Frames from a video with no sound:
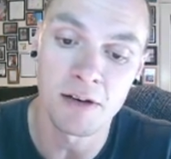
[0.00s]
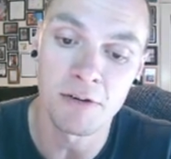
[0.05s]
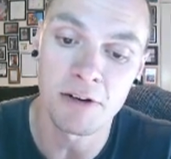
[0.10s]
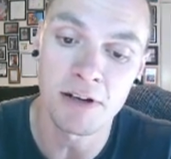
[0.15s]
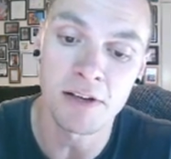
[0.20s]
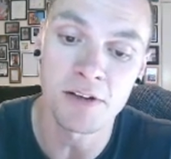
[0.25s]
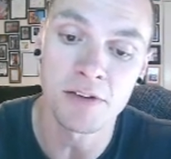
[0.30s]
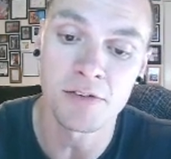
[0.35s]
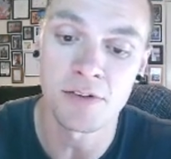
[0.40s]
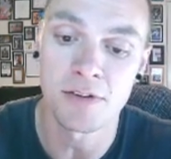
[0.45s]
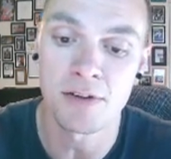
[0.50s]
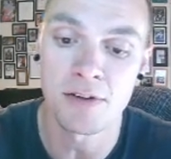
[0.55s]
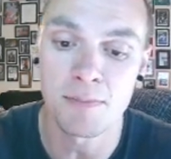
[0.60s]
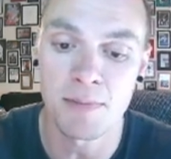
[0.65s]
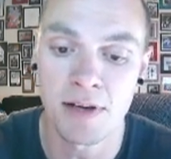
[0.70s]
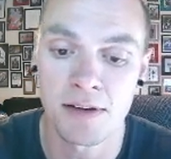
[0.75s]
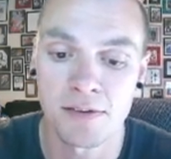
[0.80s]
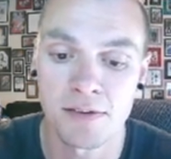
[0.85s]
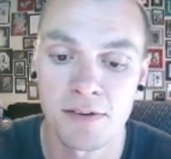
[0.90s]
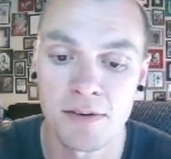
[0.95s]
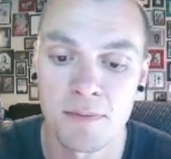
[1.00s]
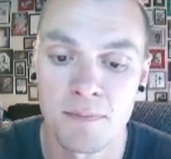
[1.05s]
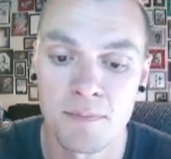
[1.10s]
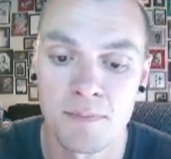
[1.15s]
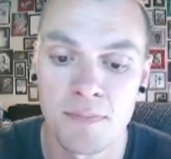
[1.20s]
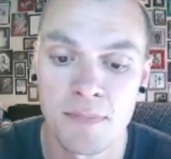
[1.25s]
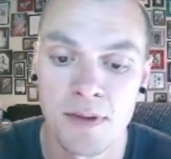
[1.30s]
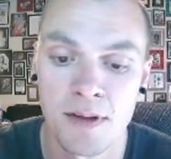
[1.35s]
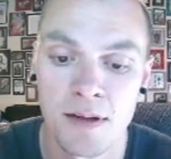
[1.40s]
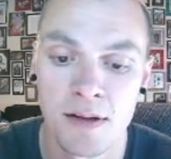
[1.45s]
ears on the mask.
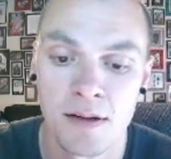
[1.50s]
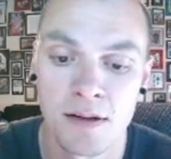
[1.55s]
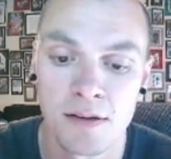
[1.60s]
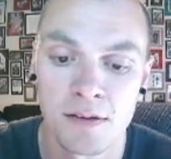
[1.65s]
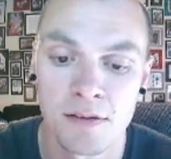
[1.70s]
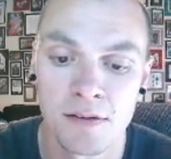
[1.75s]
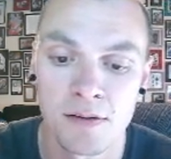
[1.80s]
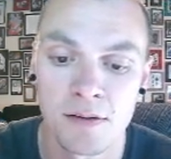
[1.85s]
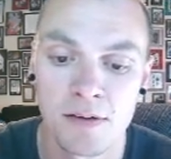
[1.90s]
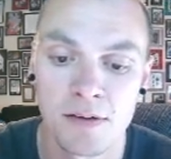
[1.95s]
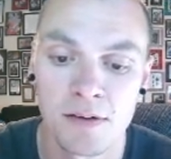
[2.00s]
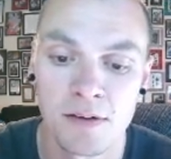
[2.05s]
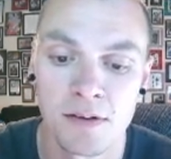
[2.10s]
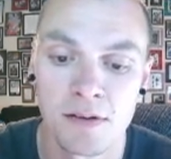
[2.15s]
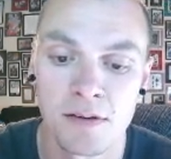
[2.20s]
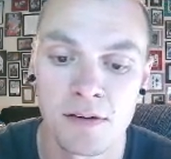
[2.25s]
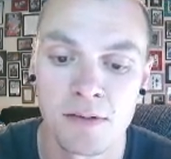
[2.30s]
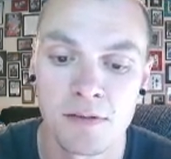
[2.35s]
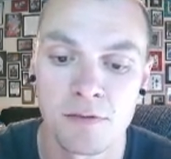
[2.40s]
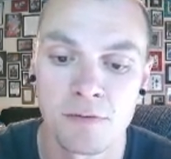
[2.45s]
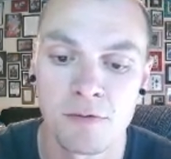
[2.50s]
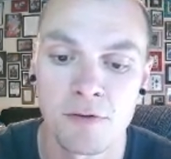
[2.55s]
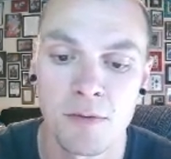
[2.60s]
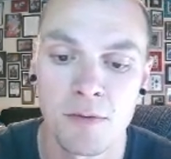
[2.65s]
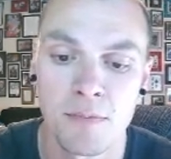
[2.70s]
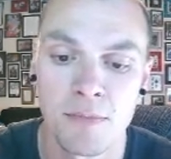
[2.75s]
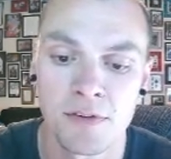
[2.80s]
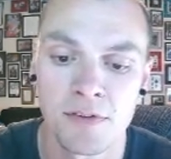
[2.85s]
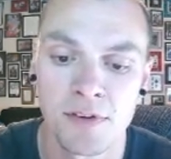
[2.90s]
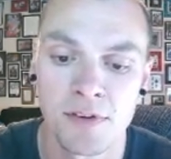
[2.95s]
So from the
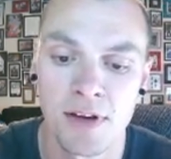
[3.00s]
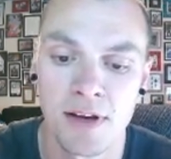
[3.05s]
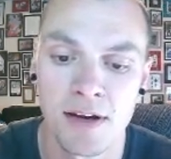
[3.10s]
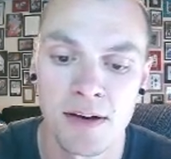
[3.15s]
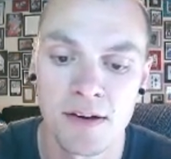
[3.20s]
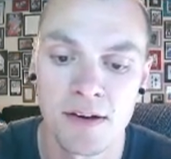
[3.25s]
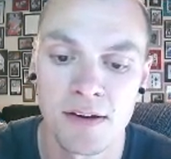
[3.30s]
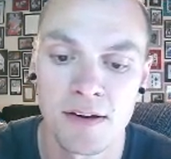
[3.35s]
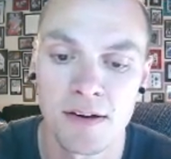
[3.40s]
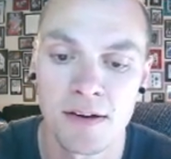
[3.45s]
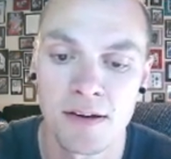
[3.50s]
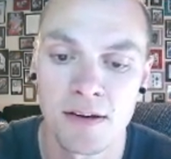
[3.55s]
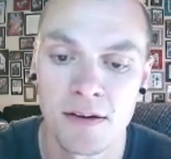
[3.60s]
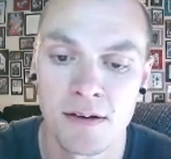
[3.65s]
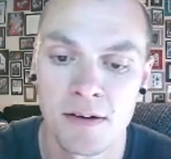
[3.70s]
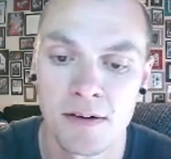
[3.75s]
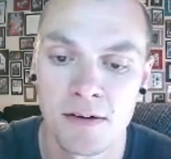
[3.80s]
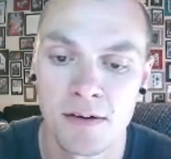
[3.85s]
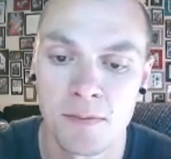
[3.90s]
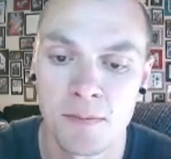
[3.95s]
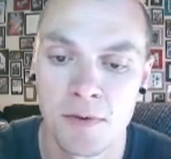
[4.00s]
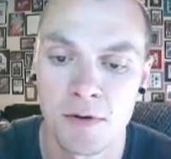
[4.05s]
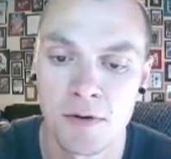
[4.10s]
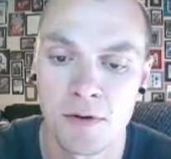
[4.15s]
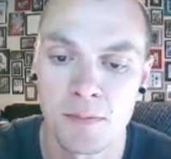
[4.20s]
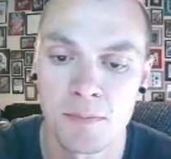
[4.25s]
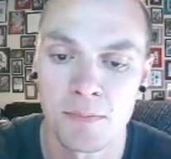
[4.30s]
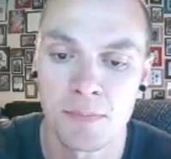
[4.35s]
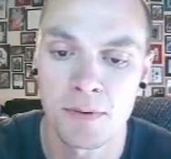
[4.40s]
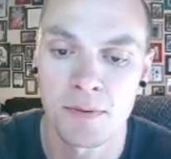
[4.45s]
side, come up,
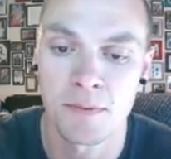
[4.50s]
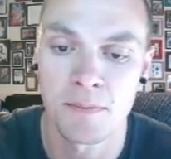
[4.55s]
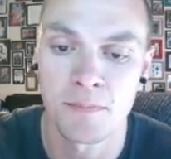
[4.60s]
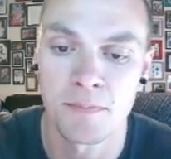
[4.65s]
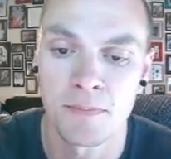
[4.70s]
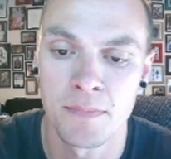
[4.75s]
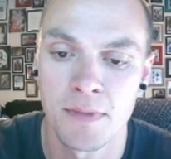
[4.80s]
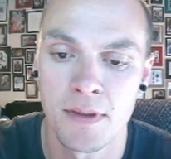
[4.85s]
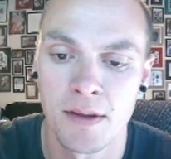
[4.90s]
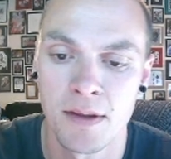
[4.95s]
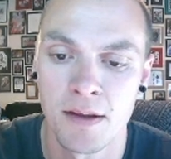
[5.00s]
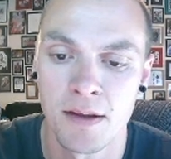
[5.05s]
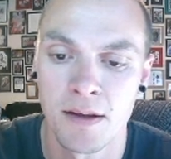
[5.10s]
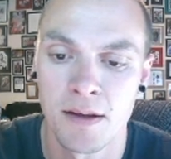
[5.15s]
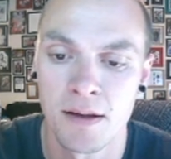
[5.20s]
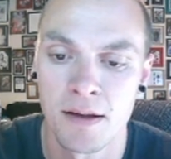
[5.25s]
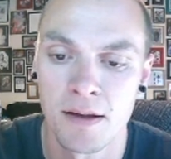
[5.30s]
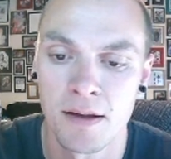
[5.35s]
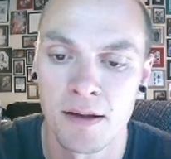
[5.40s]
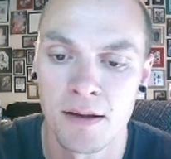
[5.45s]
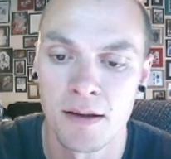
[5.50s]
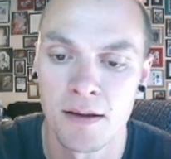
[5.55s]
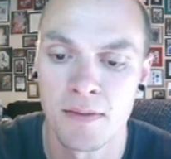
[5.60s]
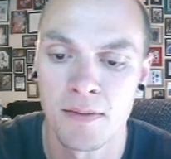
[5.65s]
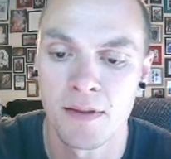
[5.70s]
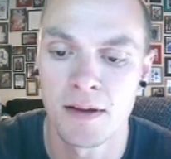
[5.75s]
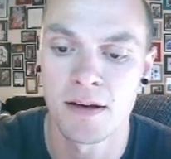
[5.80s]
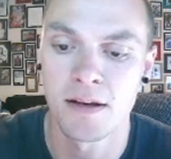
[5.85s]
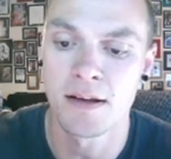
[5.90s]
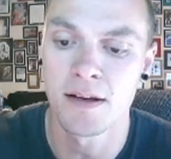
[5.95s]
and
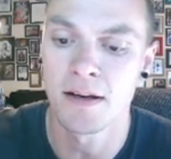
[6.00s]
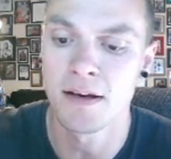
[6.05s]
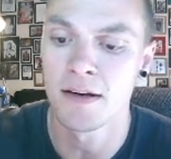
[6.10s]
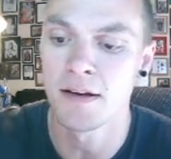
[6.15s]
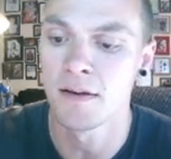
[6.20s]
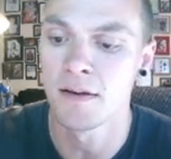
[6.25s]
then in,